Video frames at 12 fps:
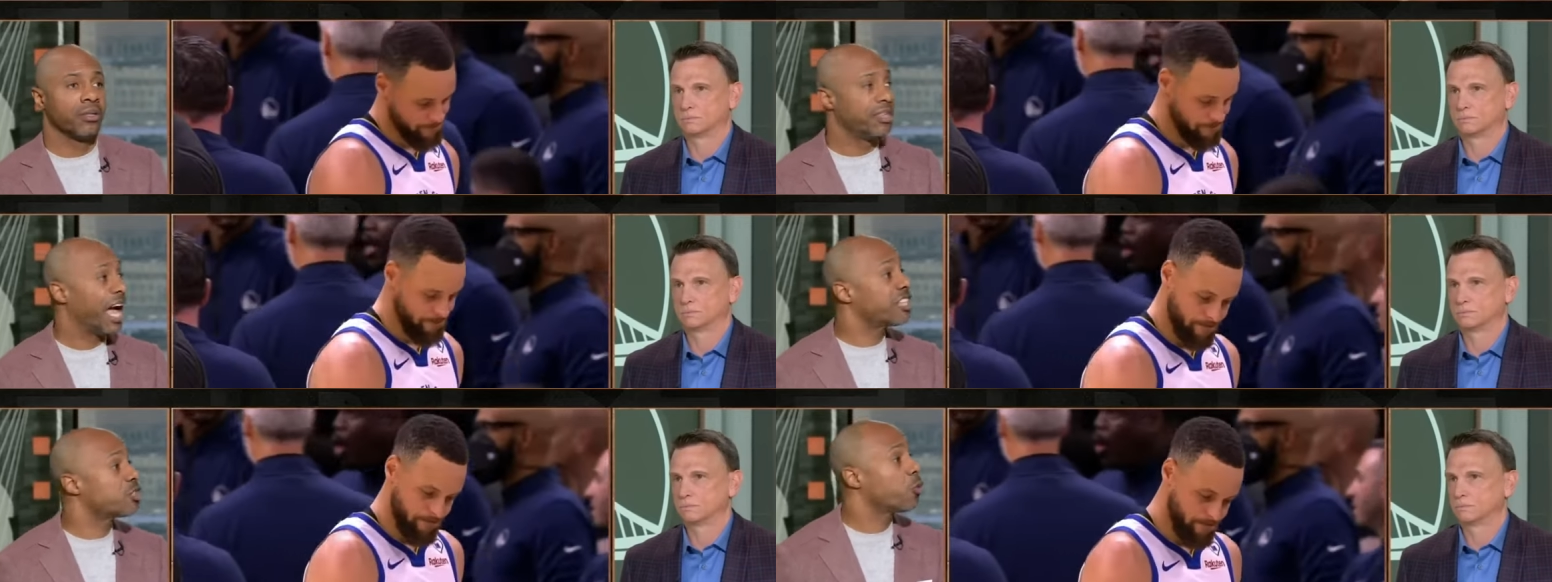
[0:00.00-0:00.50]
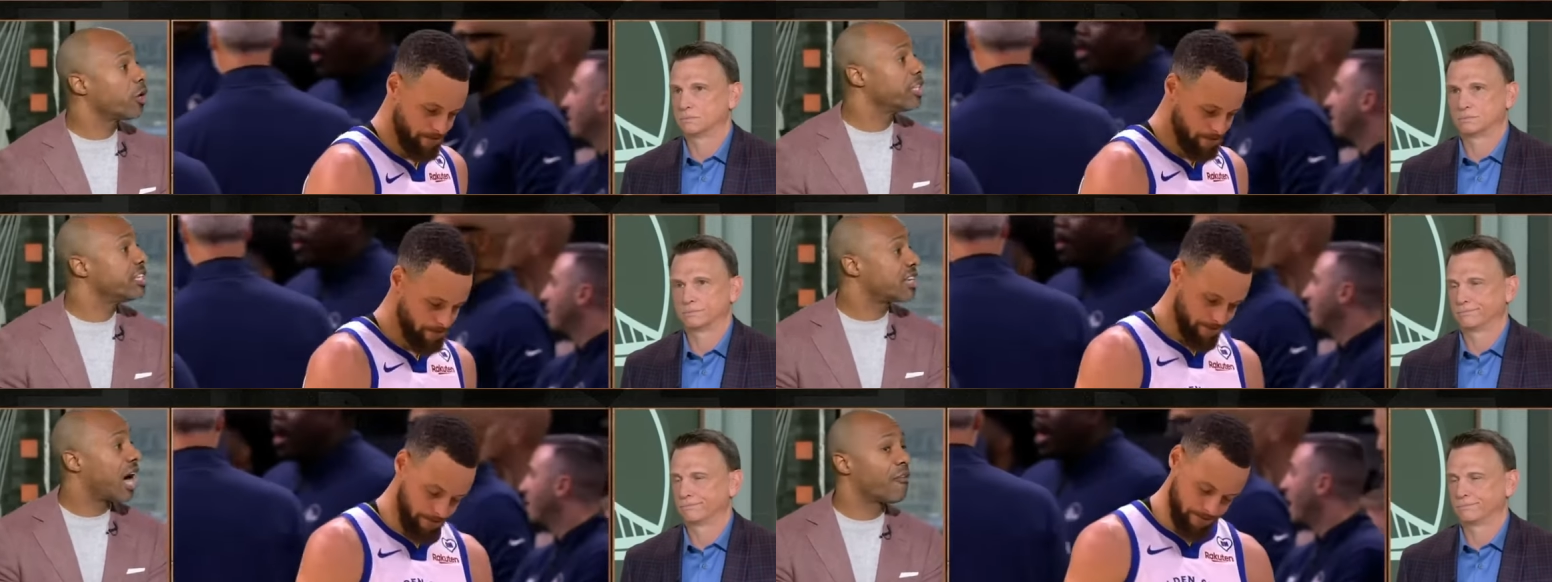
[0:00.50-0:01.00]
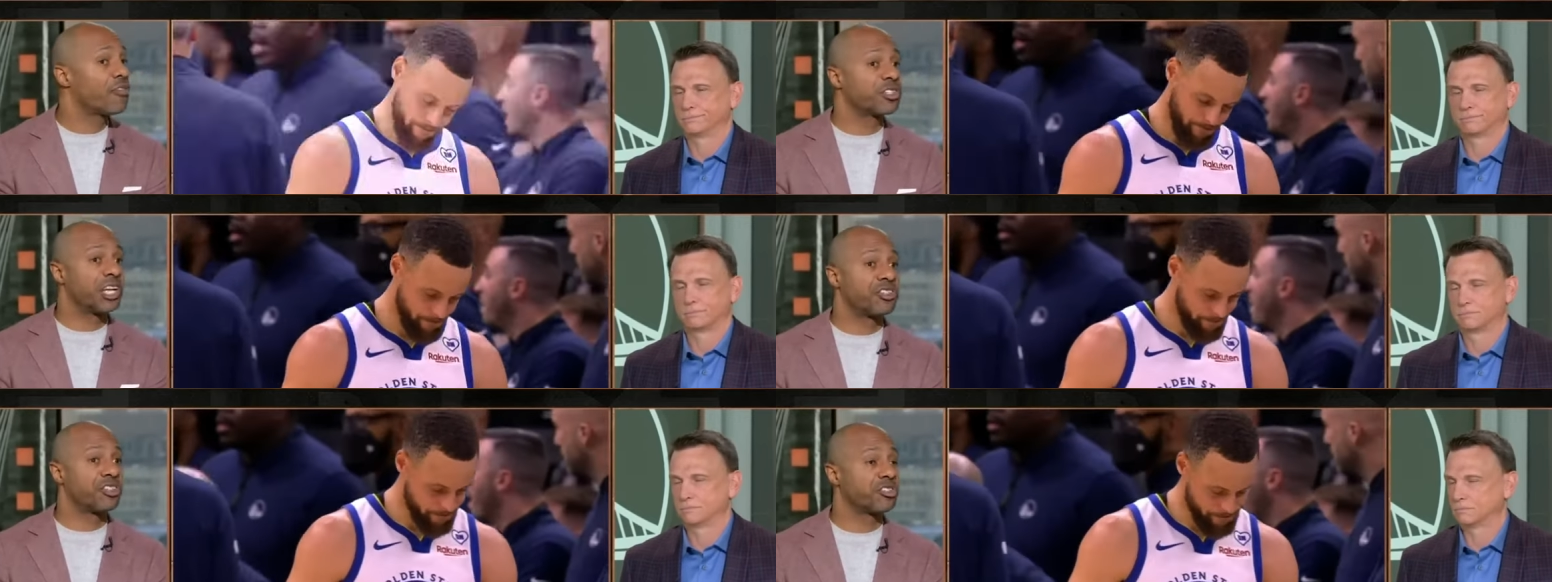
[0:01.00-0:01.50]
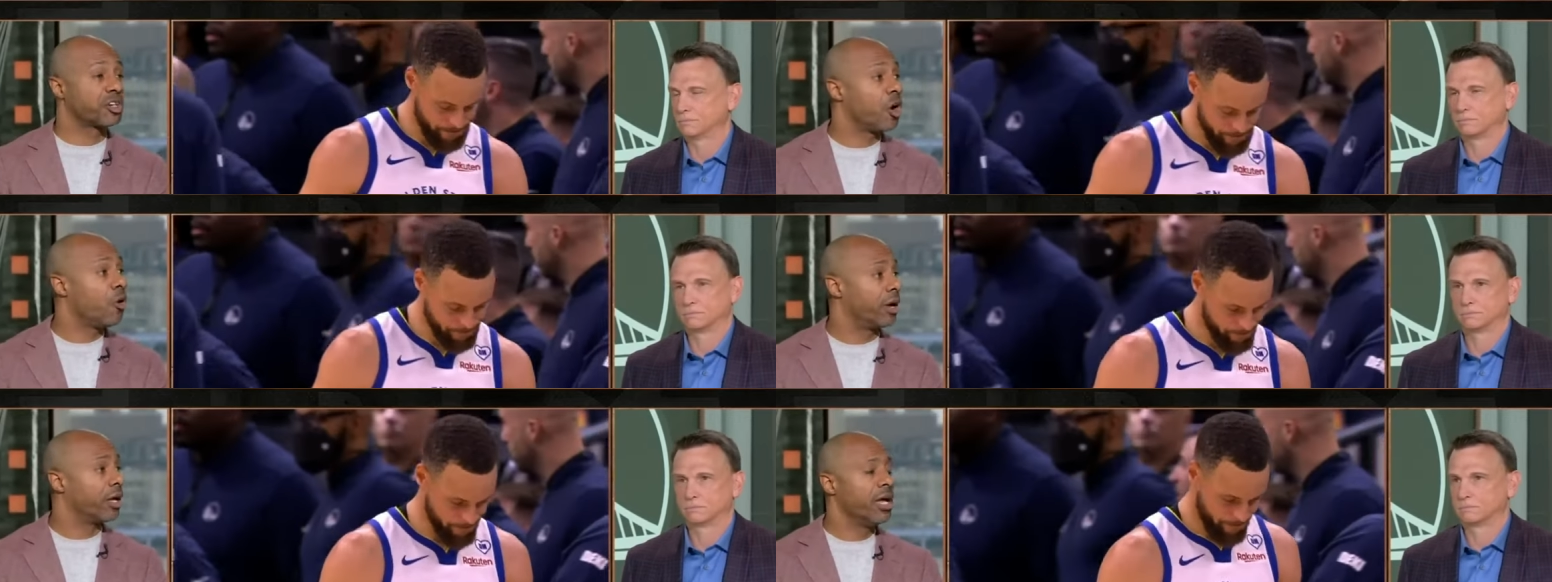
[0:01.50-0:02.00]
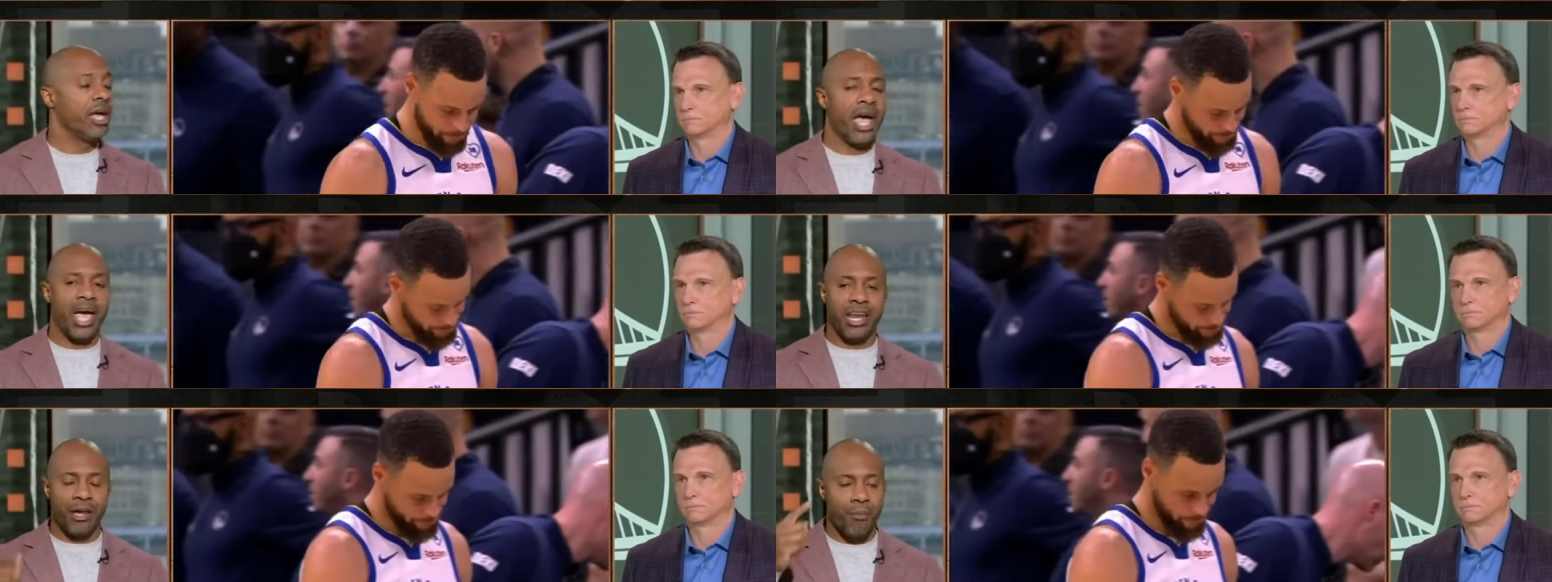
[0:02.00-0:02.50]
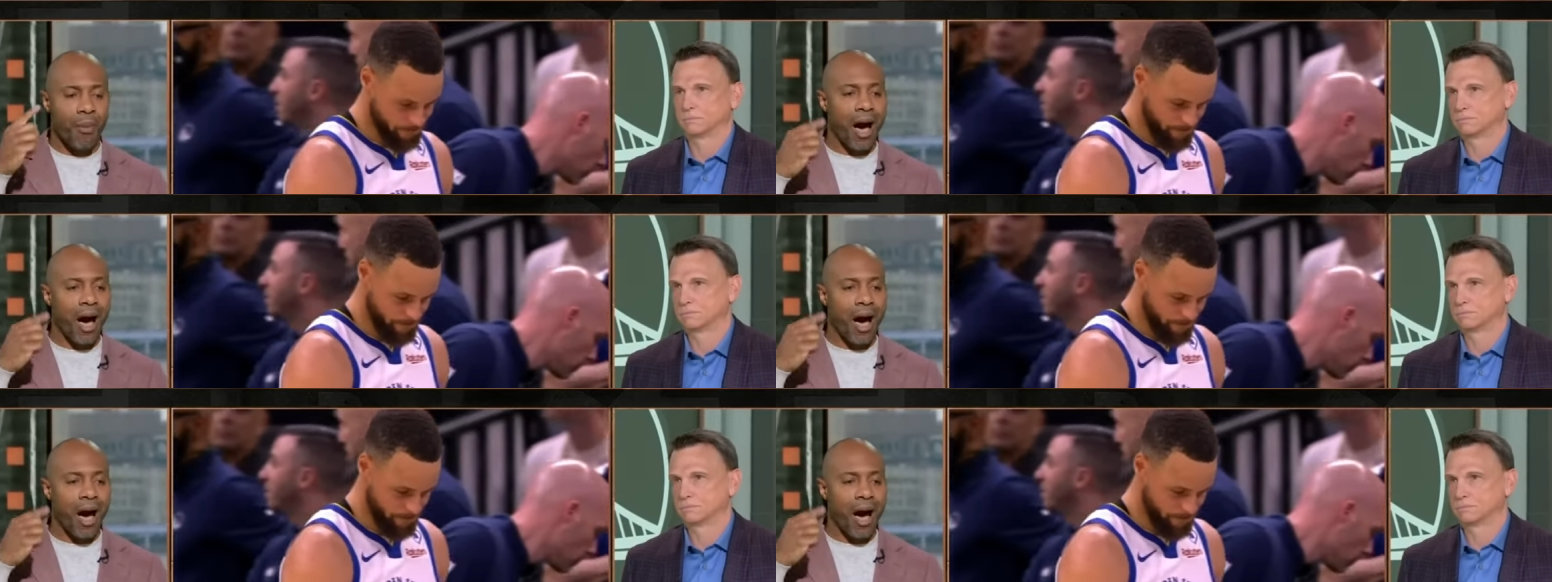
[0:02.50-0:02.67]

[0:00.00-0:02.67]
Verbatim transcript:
Speaker 1: That's where these conversations are going. And in